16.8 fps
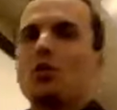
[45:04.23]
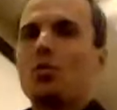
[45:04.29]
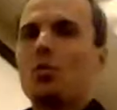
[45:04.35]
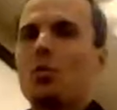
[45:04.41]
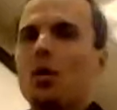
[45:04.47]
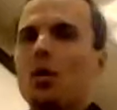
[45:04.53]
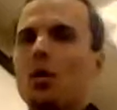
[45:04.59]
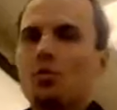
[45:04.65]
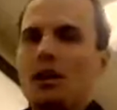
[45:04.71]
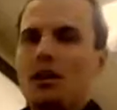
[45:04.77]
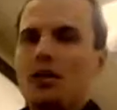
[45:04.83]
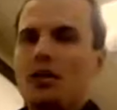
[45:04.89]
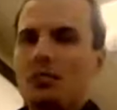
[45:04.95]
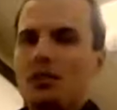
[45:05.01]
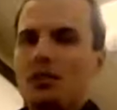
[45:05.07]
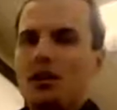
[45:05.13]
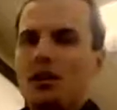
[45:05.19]
1
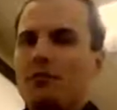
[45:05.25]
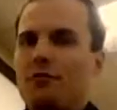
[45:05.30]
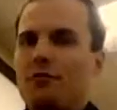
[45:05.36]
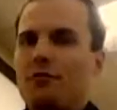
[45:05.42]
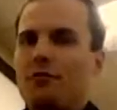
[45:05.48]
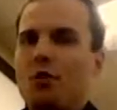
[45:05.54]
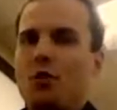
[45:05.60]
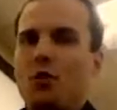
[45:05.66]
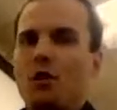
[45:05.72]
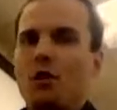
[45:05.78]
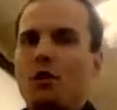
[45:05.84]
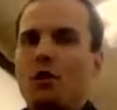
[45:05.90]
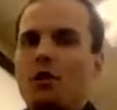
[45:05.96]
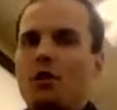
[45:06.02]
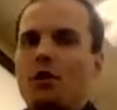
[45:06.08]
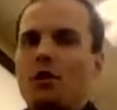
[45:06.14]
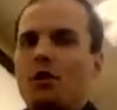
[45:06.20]
omega-3 to 4